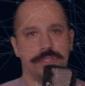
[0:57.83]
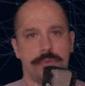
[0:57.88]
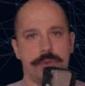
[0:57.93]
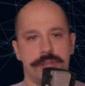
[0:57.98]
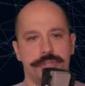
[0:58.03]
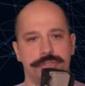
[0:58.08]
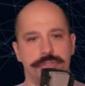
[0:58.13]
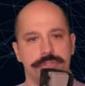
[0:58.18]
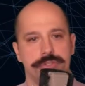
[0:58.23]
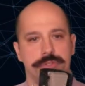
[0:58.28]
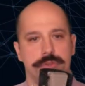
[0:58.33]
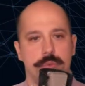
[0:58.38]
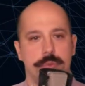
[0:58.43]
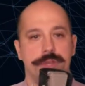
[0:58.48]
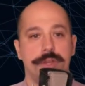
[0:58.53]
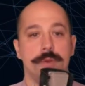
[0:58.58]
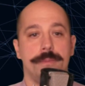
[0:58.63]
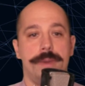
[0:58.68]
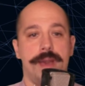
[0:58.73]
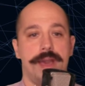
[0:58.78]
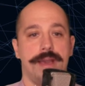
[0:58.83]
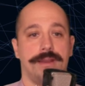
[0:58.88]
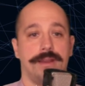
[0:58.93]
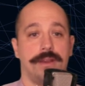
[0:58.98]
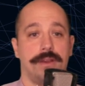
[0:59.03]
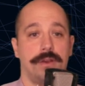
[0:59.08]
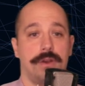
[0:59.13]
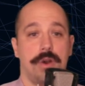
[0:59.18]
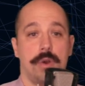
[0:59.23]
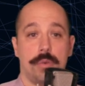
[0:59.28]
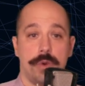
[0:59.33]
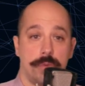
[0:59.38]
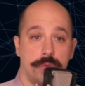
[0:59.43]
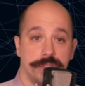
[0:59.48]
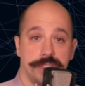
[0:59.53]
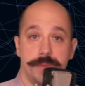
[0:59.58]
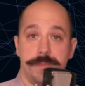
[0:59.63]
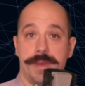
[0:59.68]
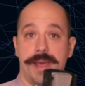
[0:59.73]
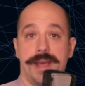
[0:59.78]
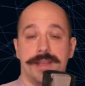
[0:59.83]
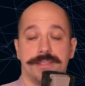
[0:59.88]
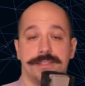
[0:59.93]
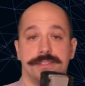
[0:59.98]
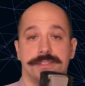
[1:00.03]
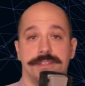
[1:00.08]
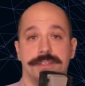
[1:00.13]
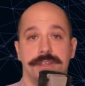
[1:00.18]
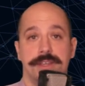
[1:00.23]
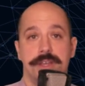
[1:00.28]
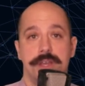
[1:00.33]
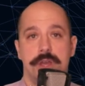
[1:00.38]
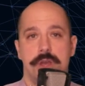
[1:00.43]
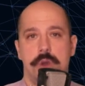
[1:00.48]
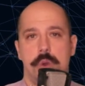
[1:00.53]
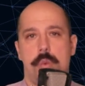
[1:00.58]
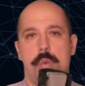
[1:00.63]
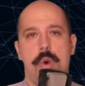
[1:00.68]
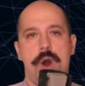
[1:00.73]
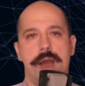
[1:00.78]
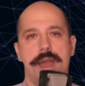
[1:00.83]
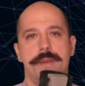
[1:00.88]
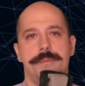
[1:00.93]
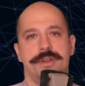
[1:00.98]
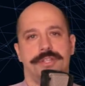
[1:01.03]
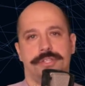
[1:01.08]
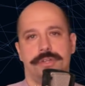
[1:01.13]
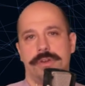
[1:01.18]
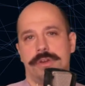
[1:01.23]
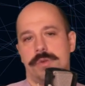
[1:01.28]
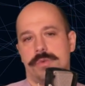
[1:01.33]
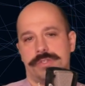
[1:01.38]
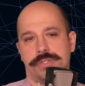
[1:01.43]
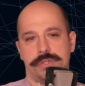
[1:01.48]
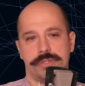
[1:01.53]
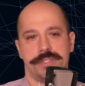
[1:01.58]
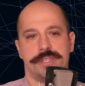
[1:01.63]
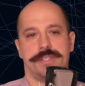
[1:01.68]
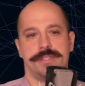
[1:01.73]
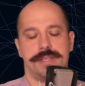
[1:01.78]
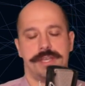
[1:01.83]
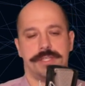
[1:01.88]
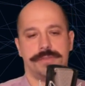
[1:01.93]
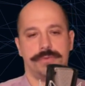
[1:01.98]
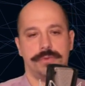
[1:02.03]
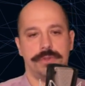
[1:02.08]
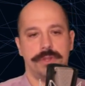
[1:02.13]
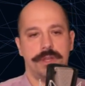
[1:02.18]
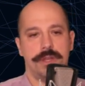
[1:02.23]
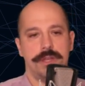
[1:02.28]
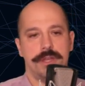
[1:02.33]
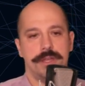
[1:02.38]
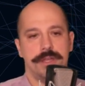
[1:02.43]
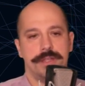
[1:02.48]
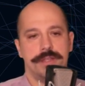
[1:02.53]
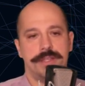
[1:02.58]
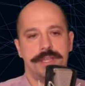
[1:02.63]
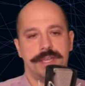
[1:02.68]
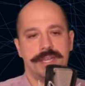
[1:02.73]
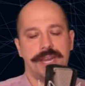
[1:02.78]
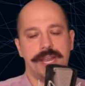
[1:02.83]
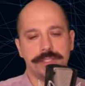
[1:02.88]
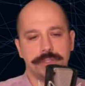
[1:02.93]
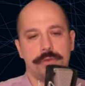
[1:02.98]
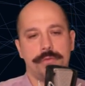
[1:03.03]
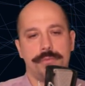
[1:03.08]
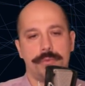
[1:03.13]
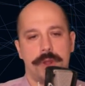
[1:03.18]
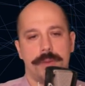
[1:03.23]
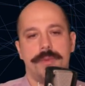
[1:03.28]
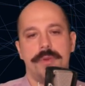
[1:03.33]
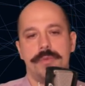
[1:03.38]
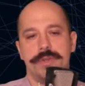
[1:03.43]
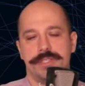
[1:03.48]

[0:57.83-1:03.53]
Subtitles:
question, we go back on what was the past. Why machine learning was so successful. The class of problem we